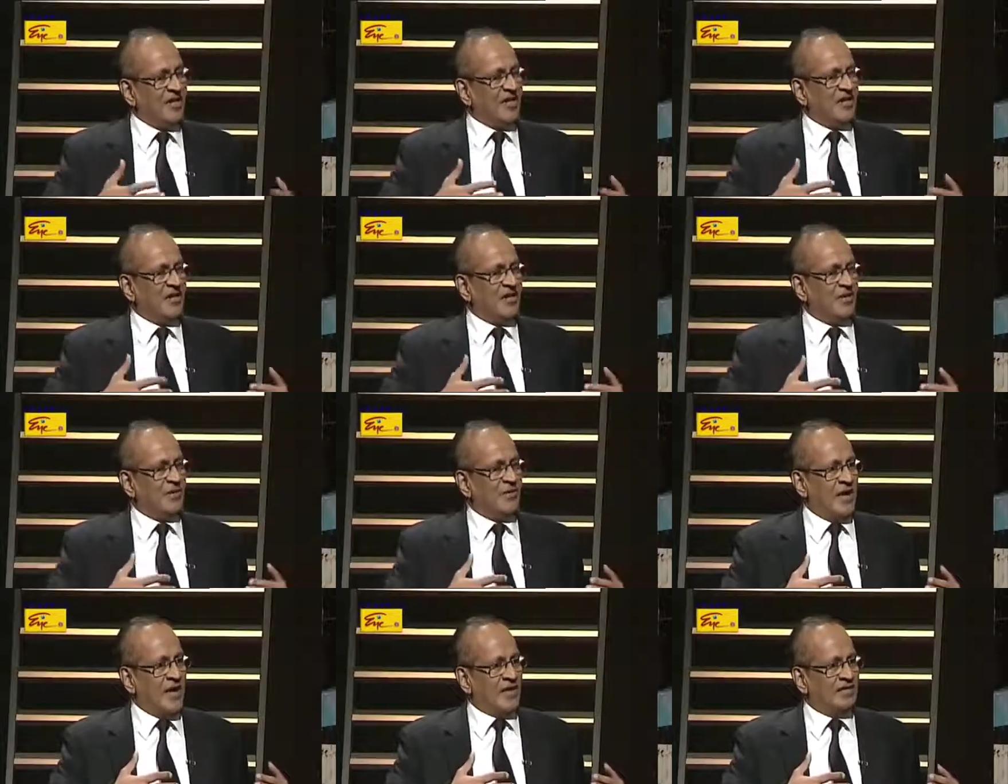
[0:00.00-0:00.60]

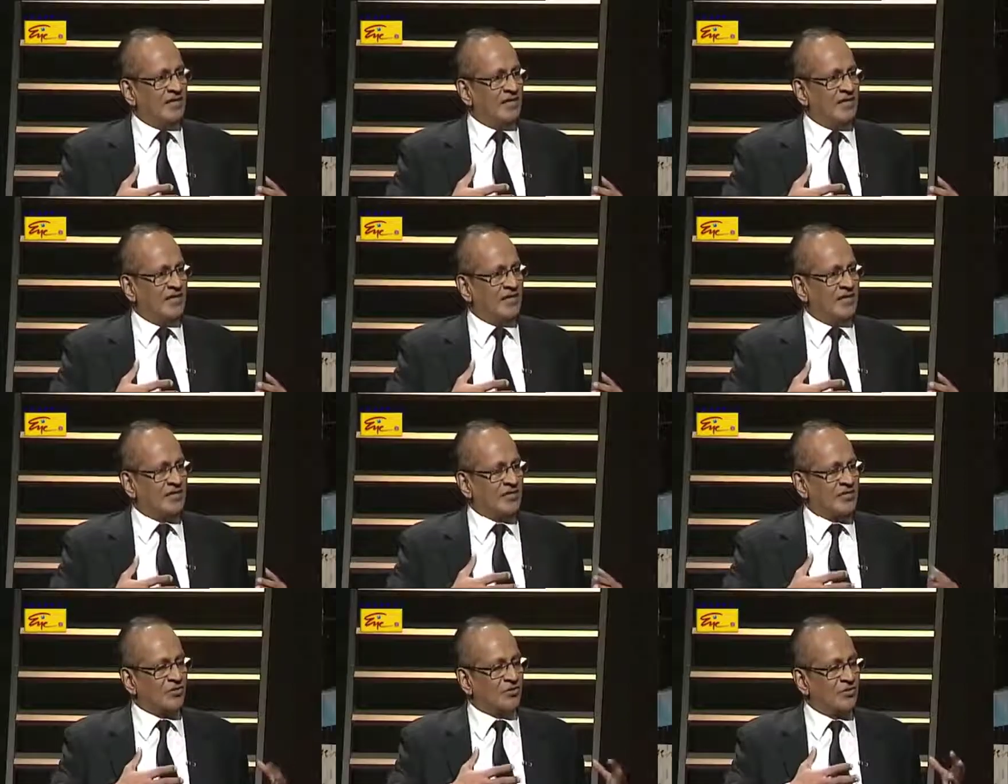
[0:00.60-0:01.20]

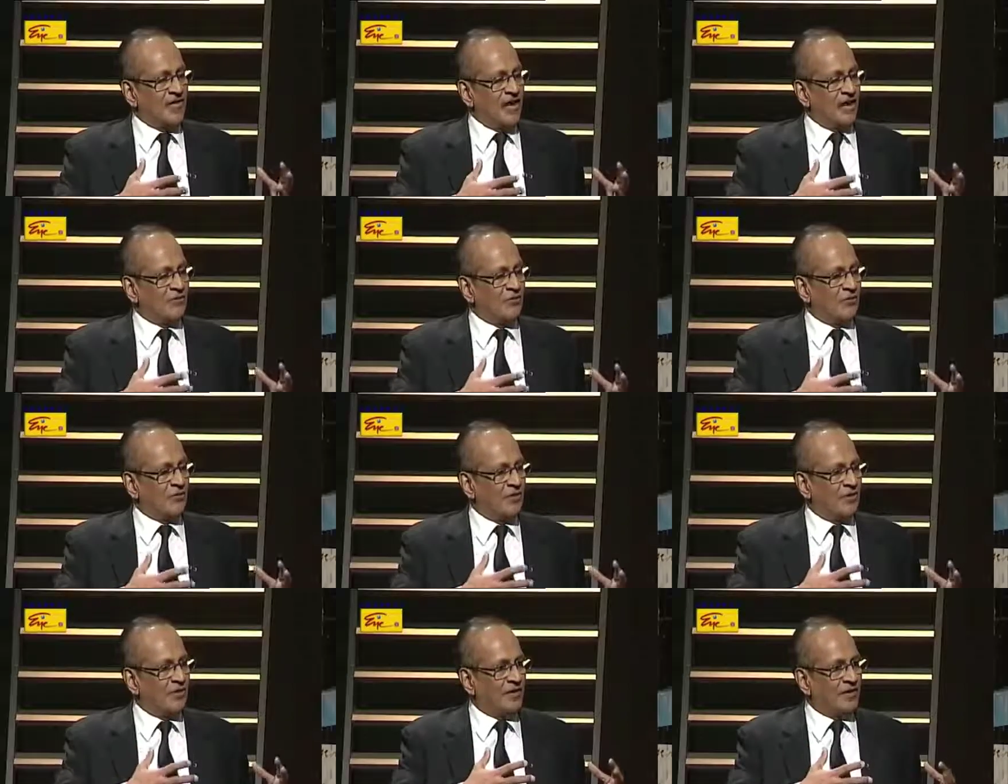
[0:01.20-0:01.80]
So
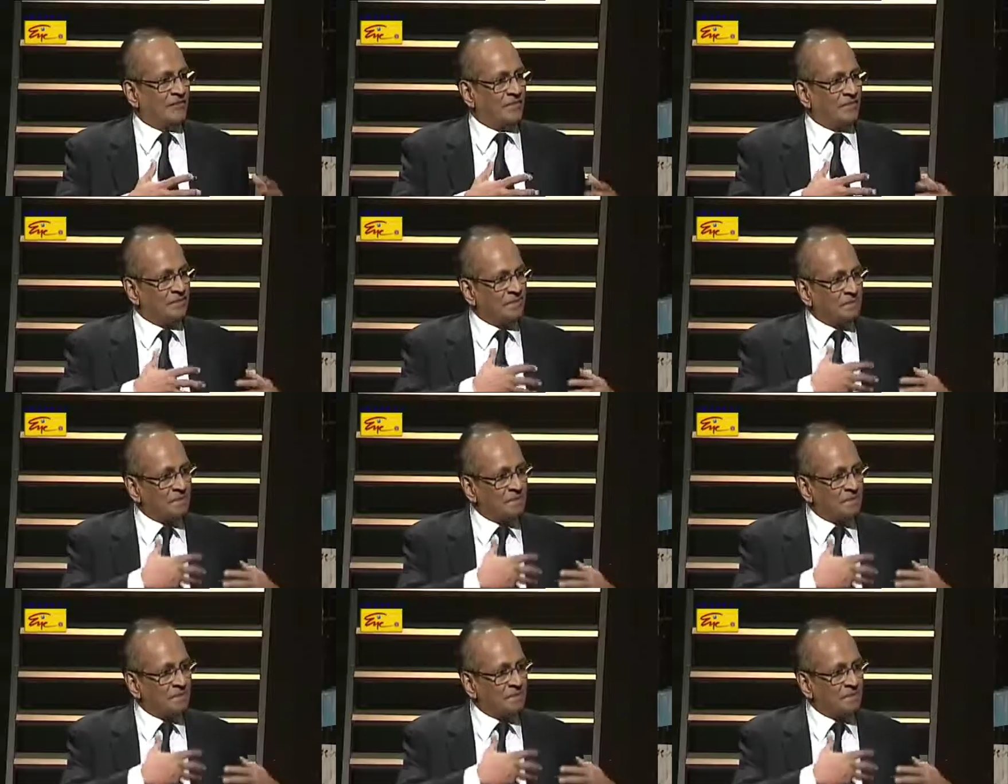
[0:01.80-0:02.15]
therefore,